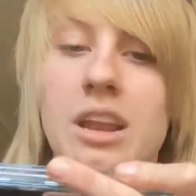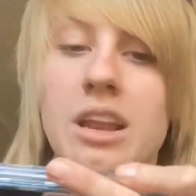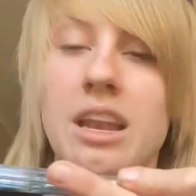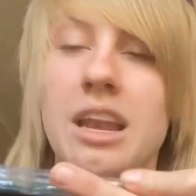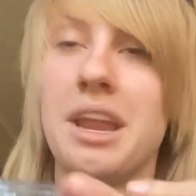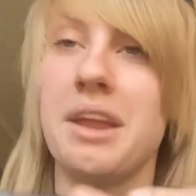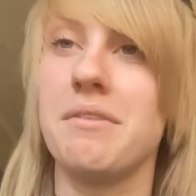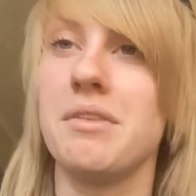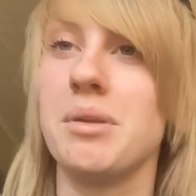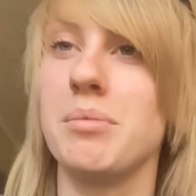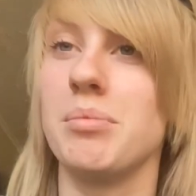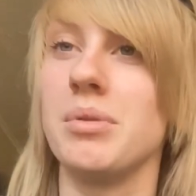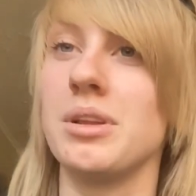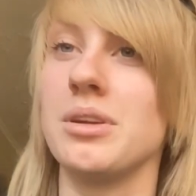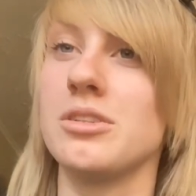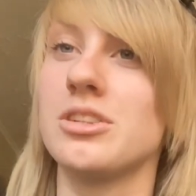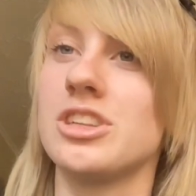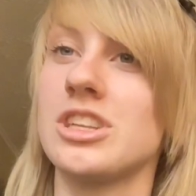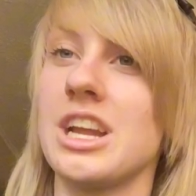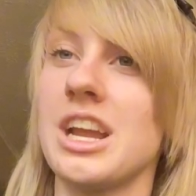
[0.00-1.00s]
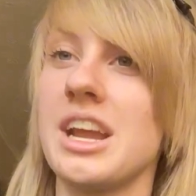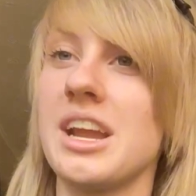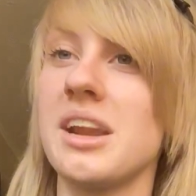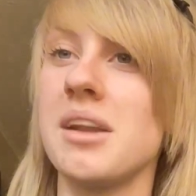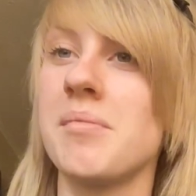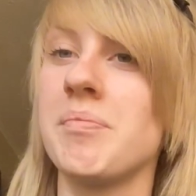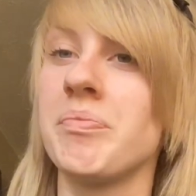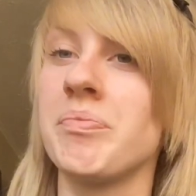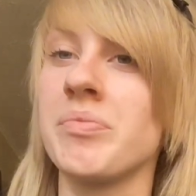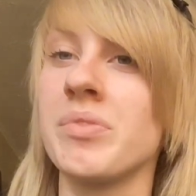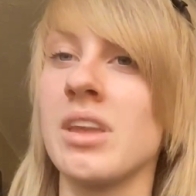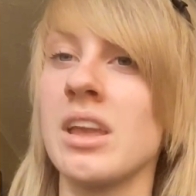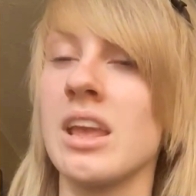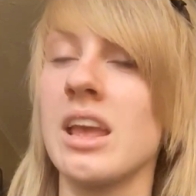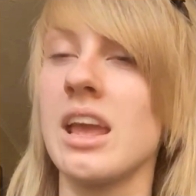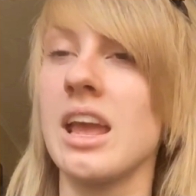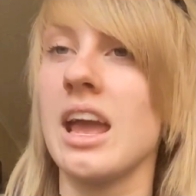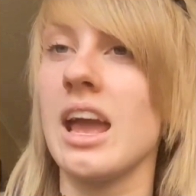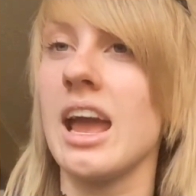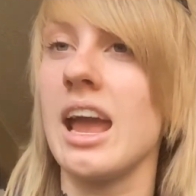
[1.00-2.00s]
navy blue shade.
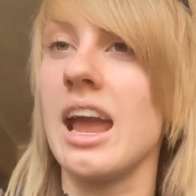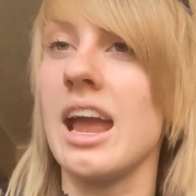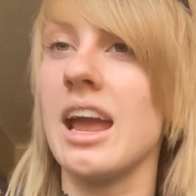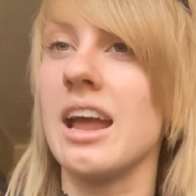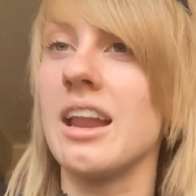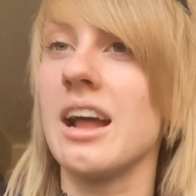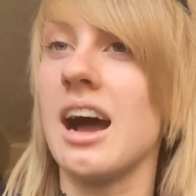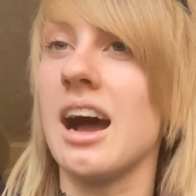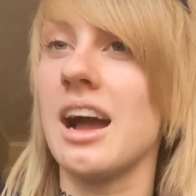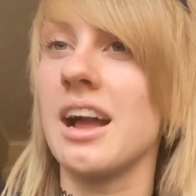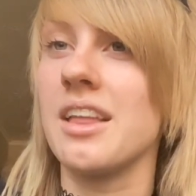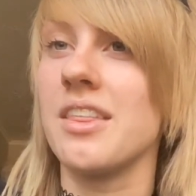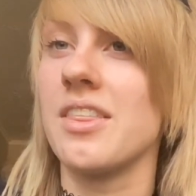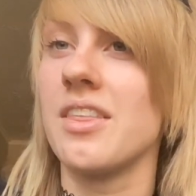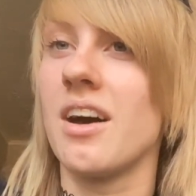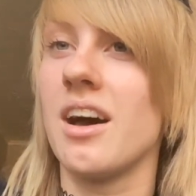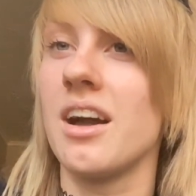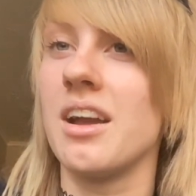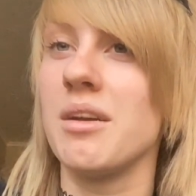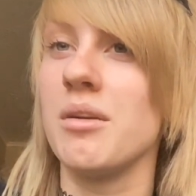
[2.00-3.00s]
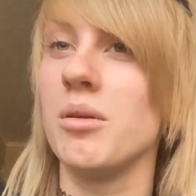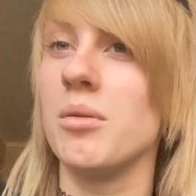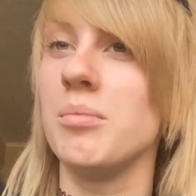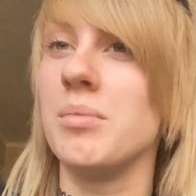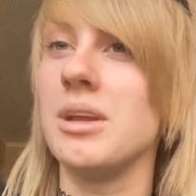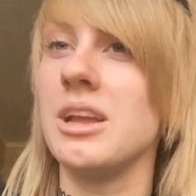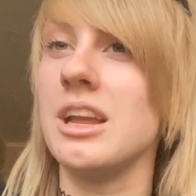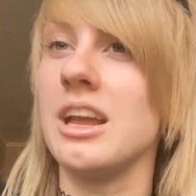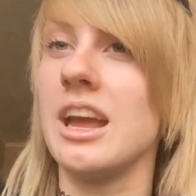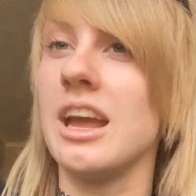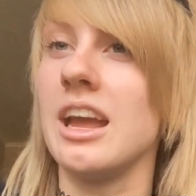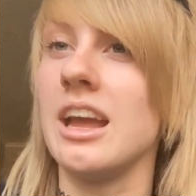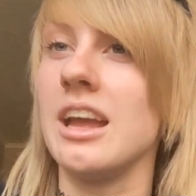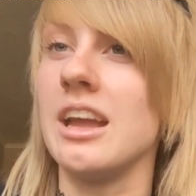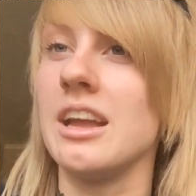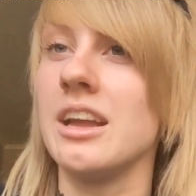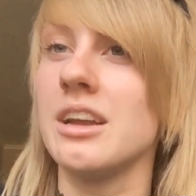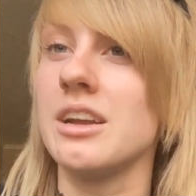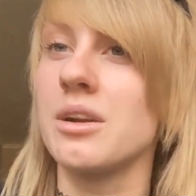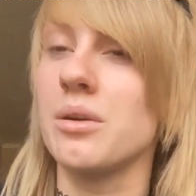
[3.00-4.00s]
And I thought it would be
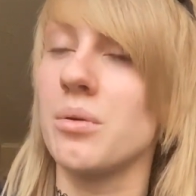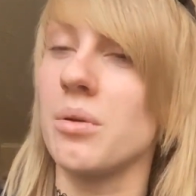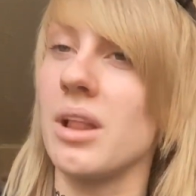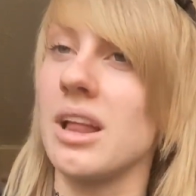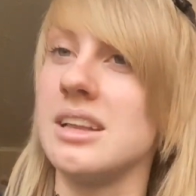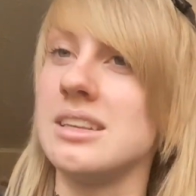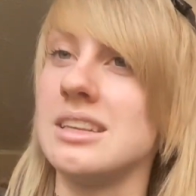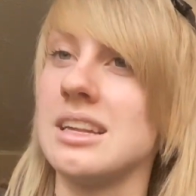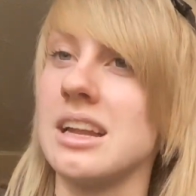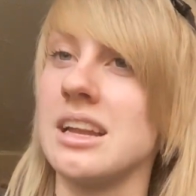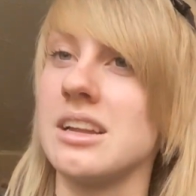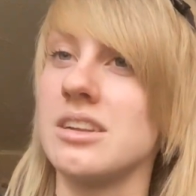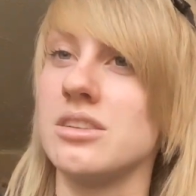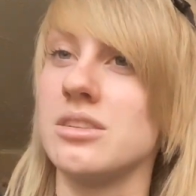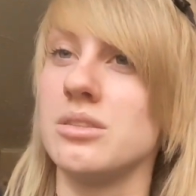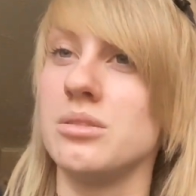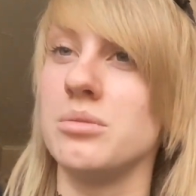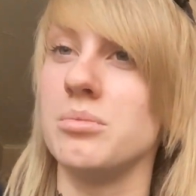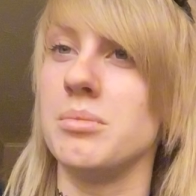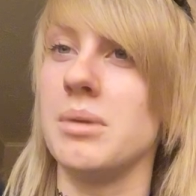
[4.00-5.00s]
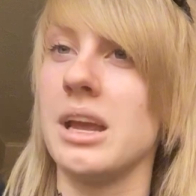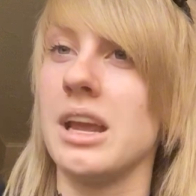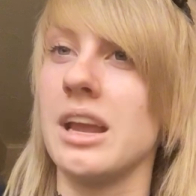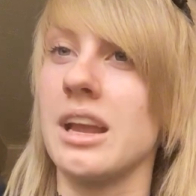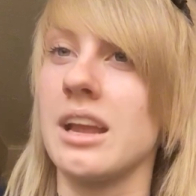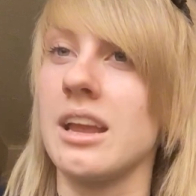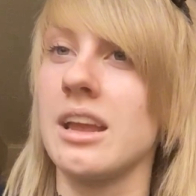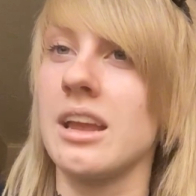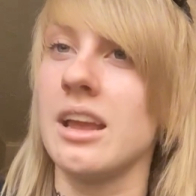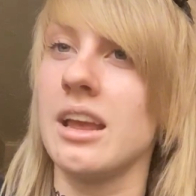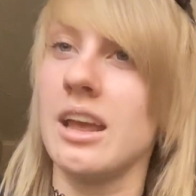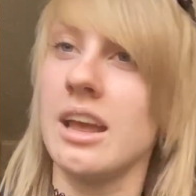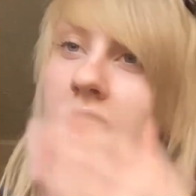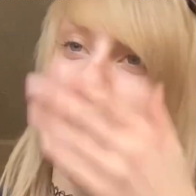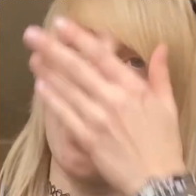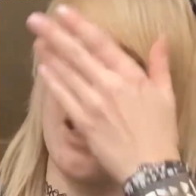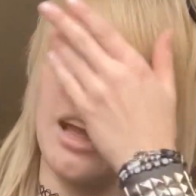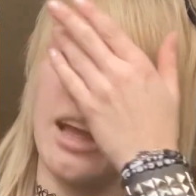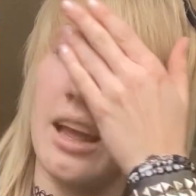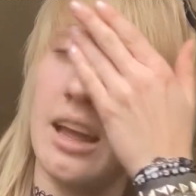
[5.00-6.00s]
a cool idea to make
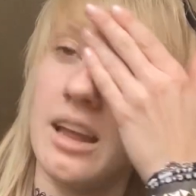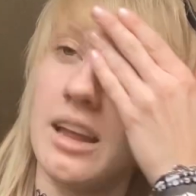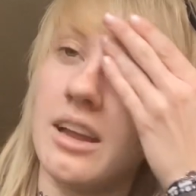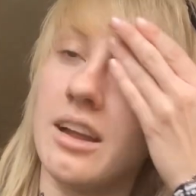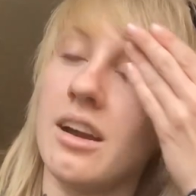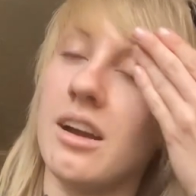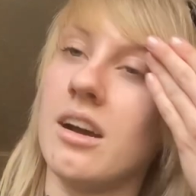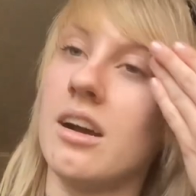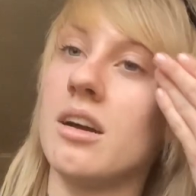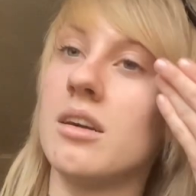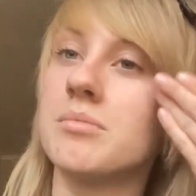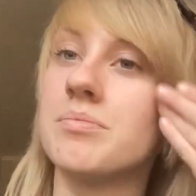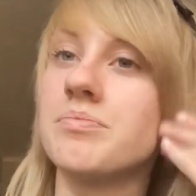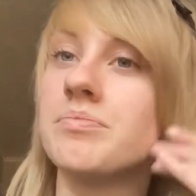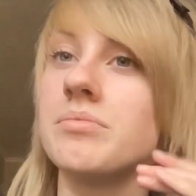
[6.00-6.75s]
a